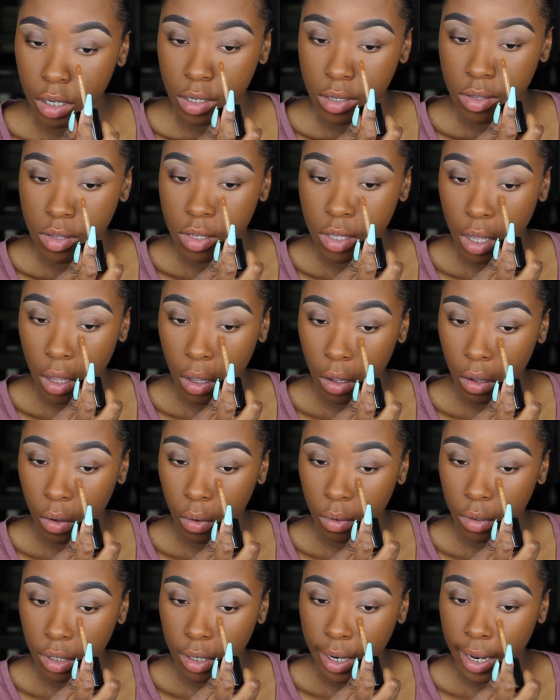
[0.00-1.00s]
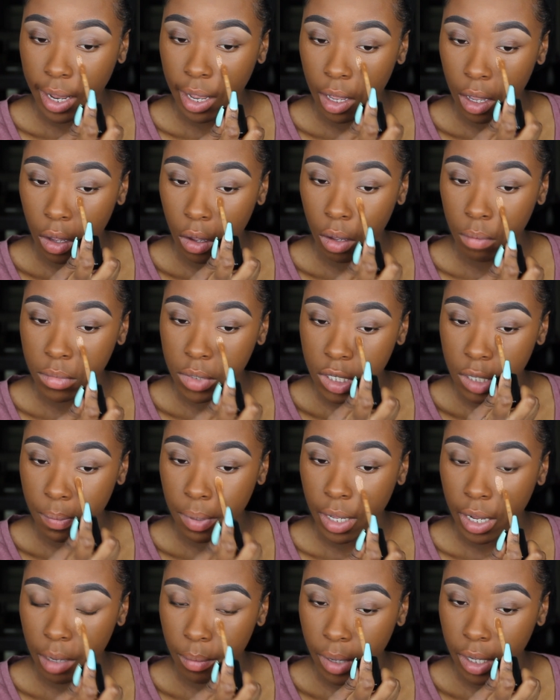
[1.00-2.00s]
So now I'm just
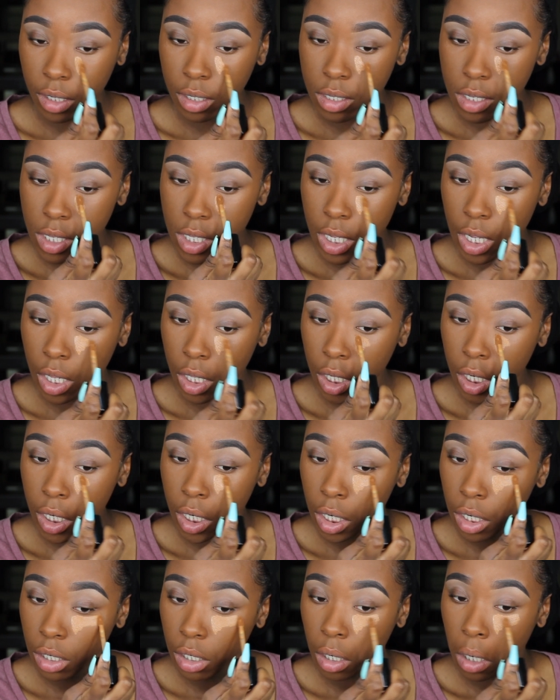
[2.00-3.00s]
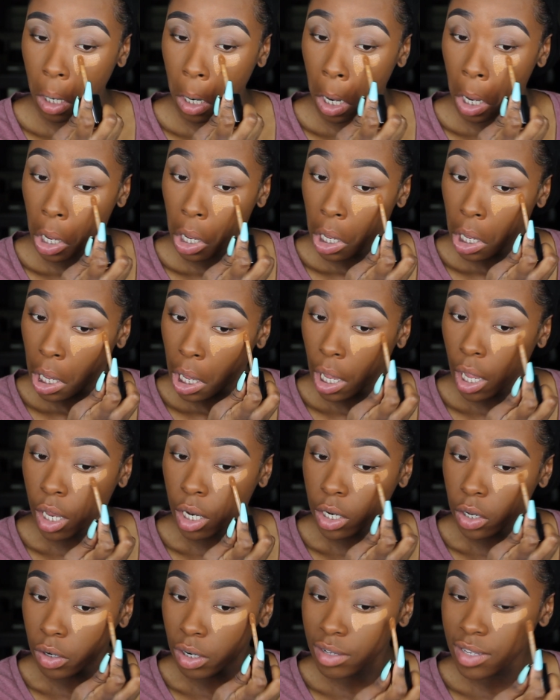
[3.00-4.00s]
applying my concealer.
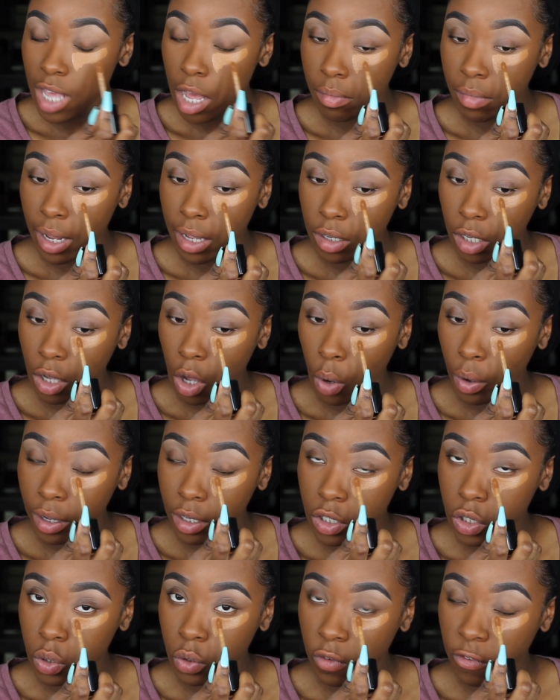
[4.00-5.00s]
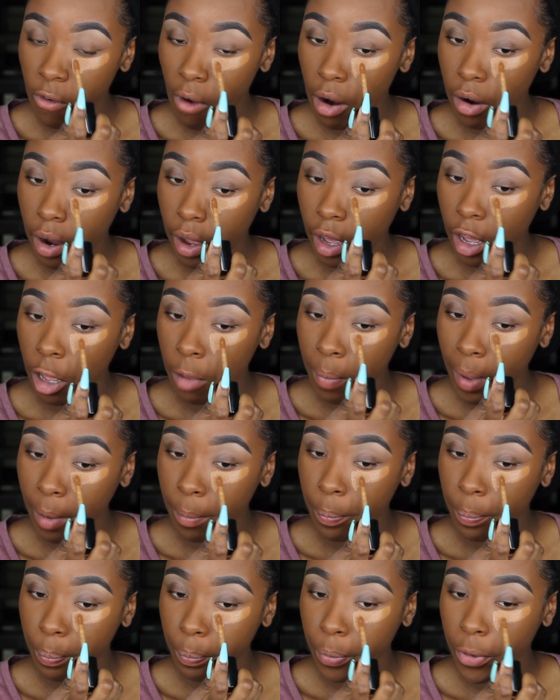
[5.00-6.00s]
And notice I'm not going too far up. I
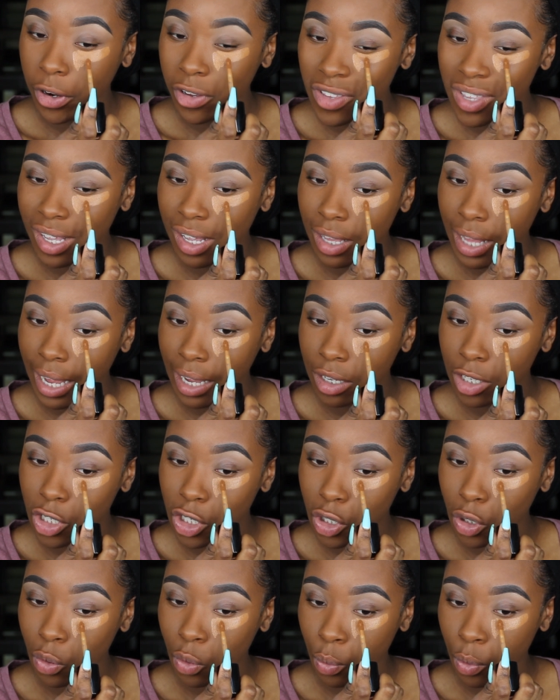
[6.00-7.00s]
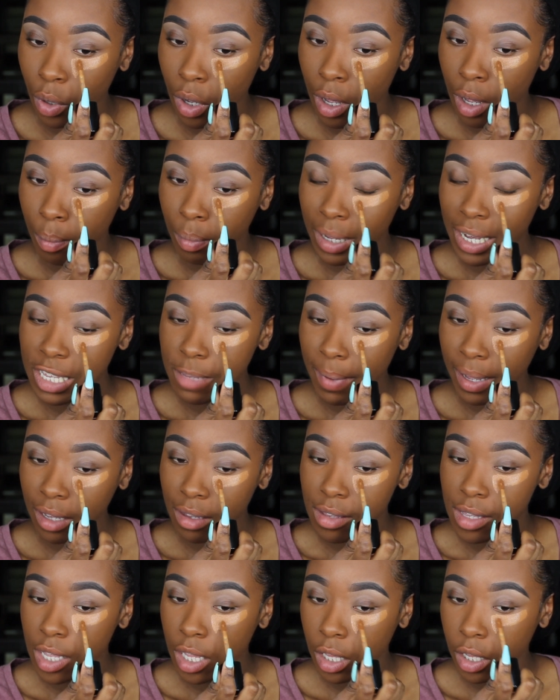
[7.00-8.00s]
personally like to place my
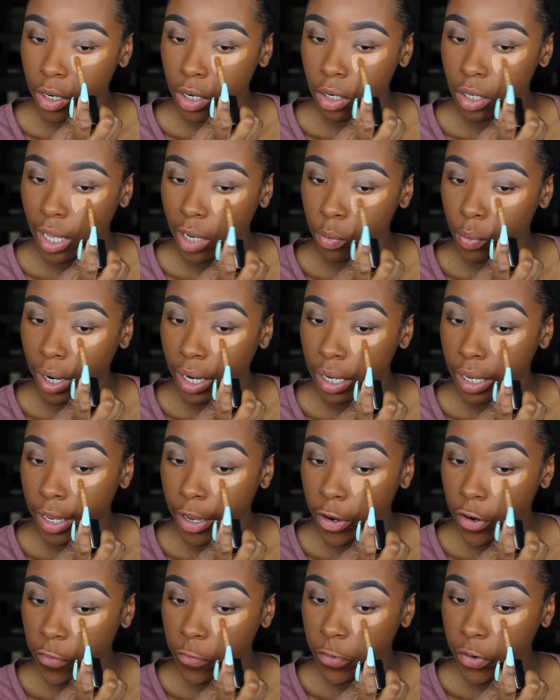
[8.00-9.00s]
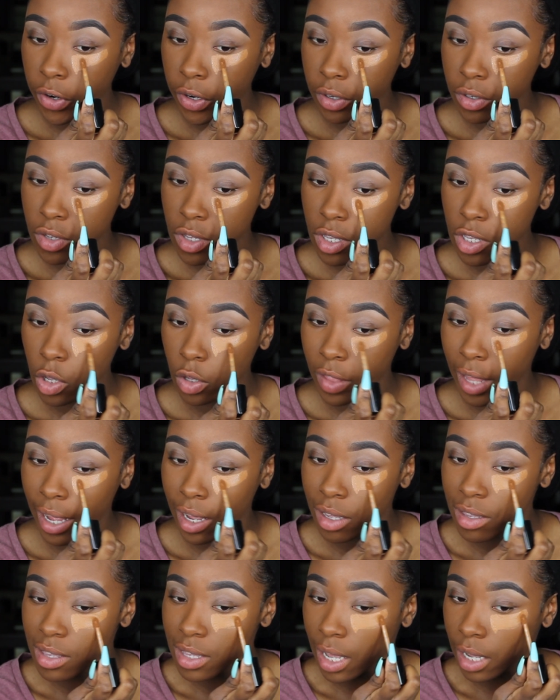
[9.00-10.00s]
concealer like right here first so
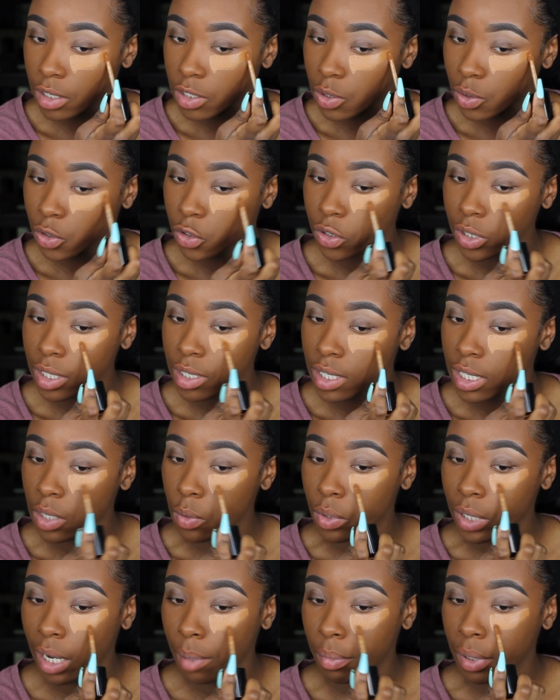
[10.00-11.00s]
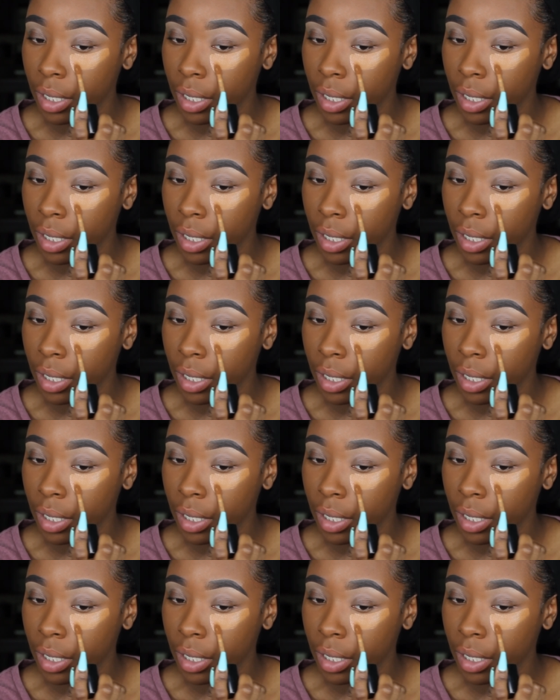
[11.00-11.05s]
that it's not too creasy when I